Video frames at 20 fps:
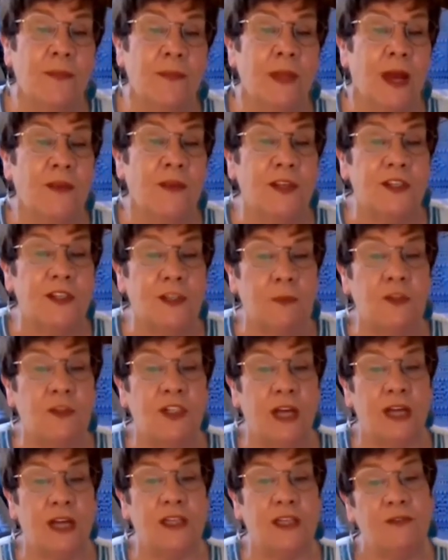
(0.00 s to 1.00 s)
At this
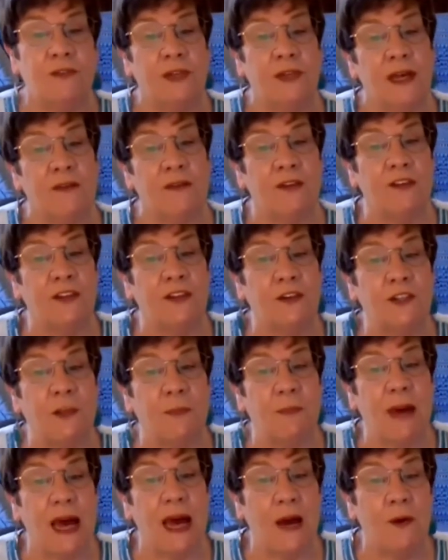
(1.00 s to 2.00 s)
subjective level, there's a
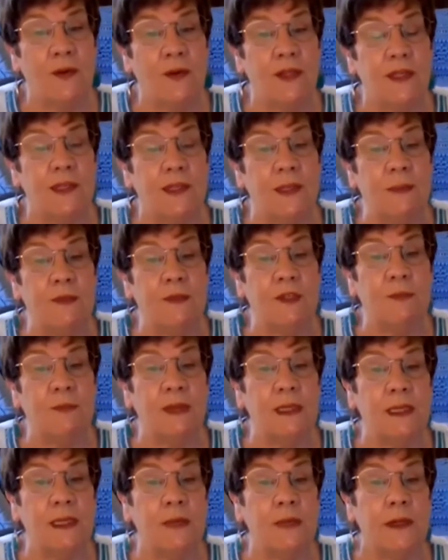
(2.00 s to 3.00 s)
power that seems to be
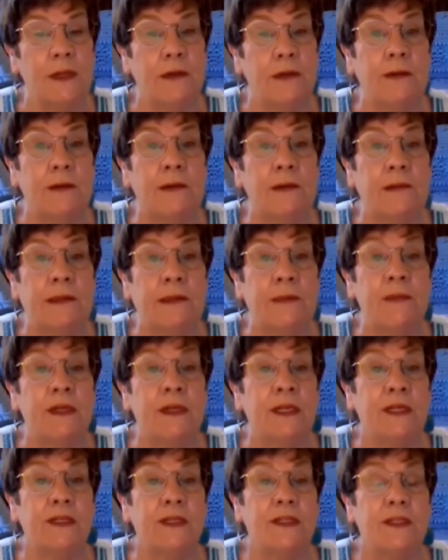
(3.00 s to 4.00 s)

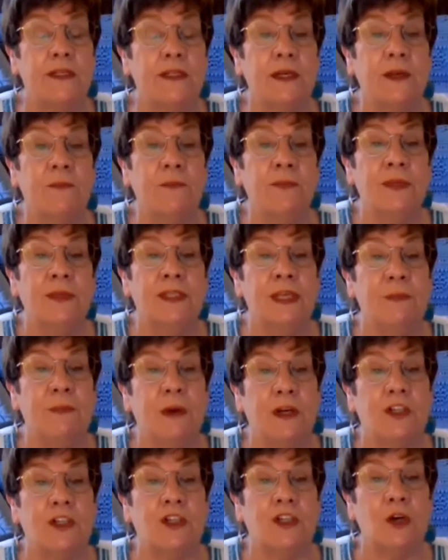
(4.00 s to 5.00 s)
limitless.
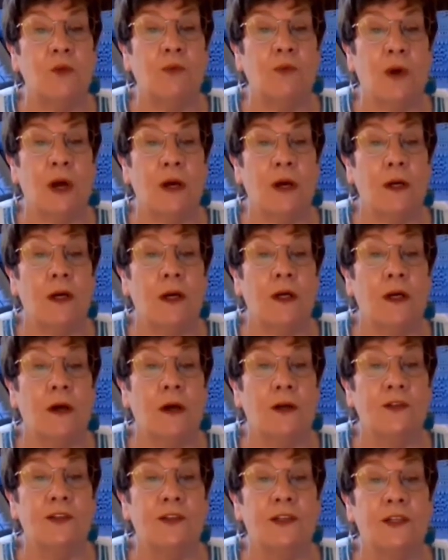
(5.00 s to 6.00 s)
Deepak Chopra
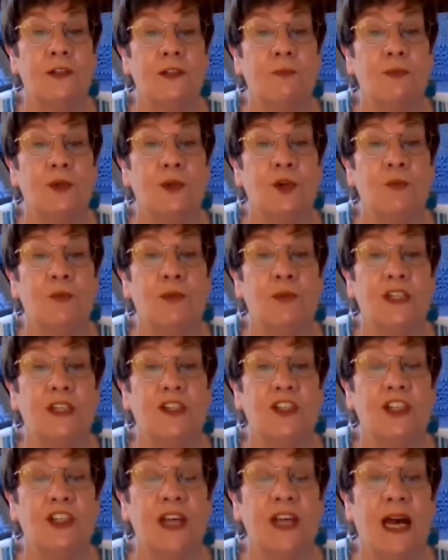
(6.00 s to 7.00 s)
calls this pure
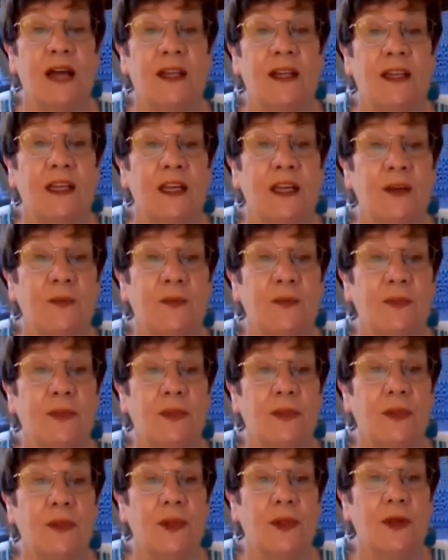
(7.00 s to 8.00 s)
potentiality.
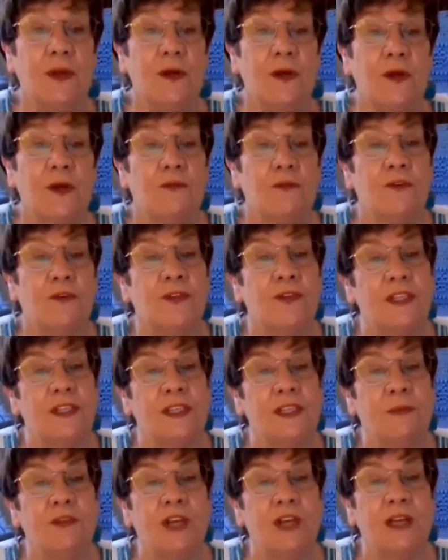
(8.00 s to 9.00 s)
For the
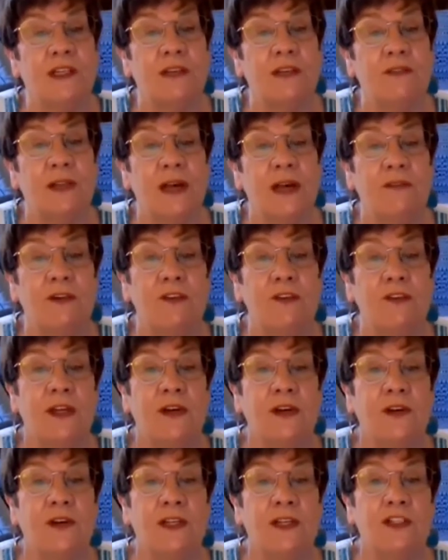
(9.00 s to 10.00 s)
subjective level,
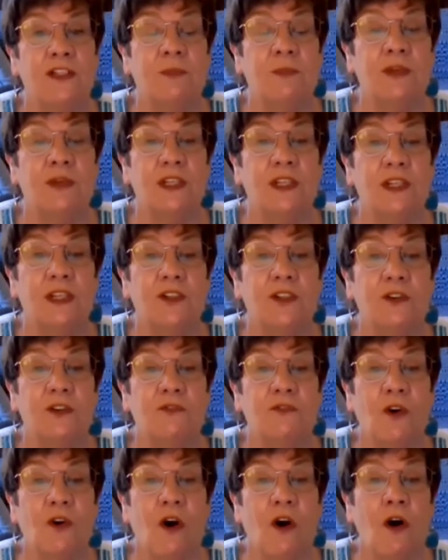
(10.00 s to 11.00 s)
there is the potential
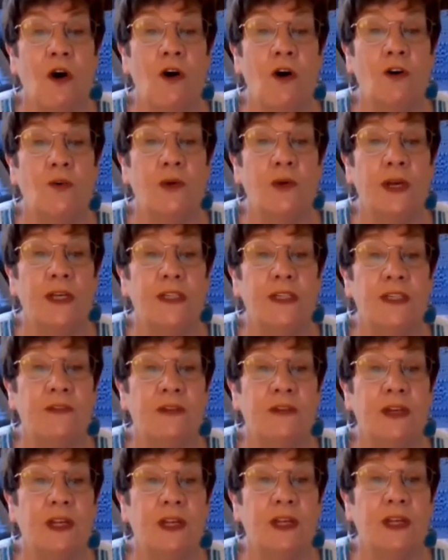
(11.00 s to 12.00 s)
for all
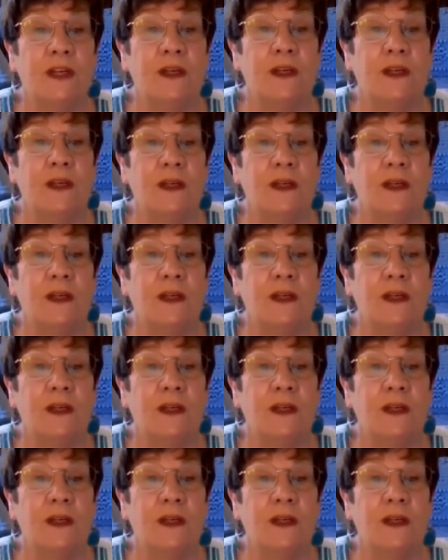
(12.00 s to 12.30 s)
creativity.